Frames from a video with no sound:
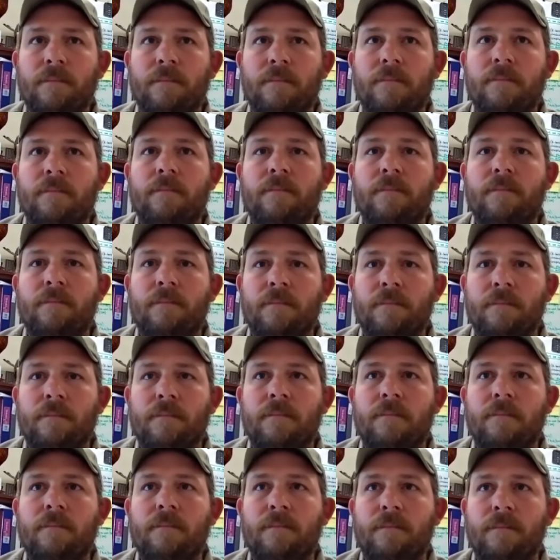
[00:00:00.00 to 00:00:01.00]

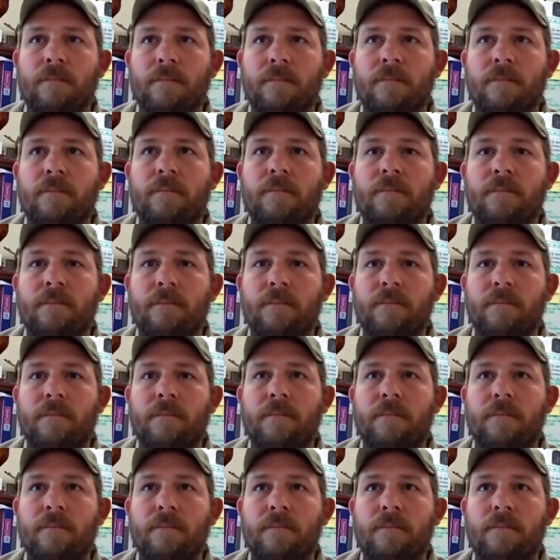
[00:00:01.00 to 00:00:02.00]

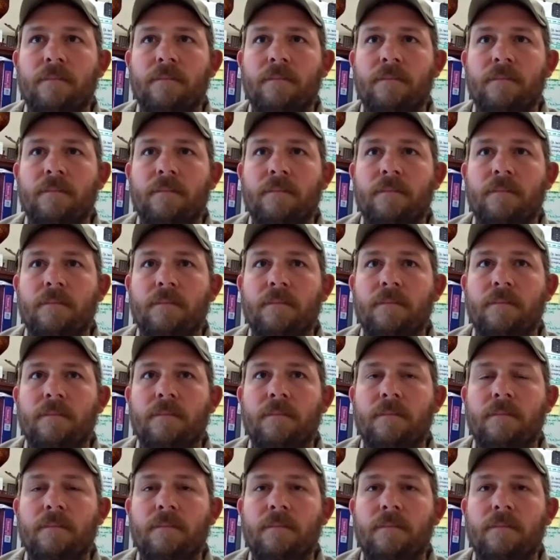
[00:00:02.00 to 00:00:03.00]

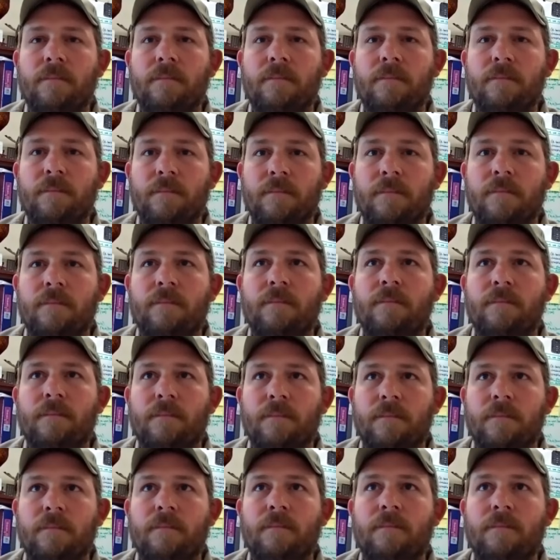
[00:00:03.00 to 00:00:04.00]

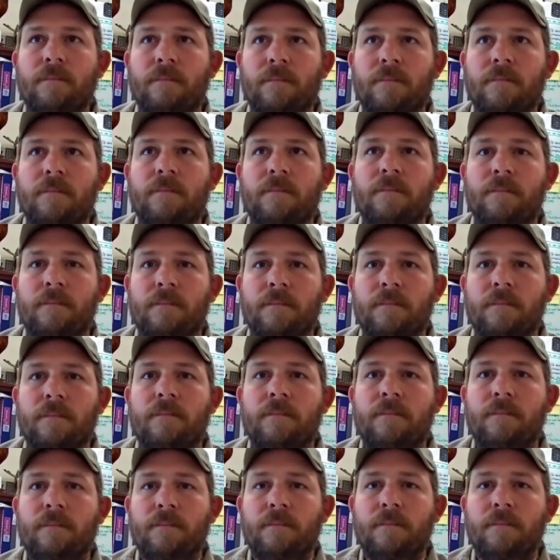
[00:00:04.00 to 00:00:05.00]

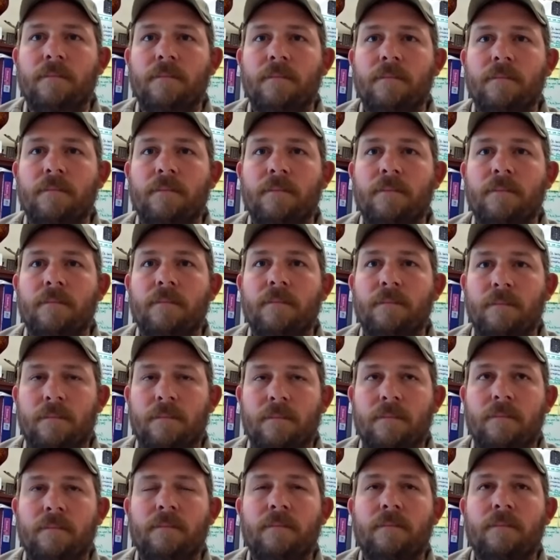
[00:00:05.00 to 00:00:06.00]

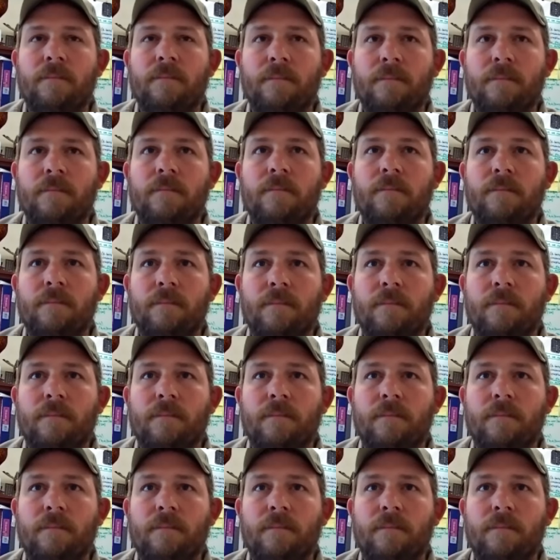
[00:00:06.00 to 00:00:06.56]
[no speech]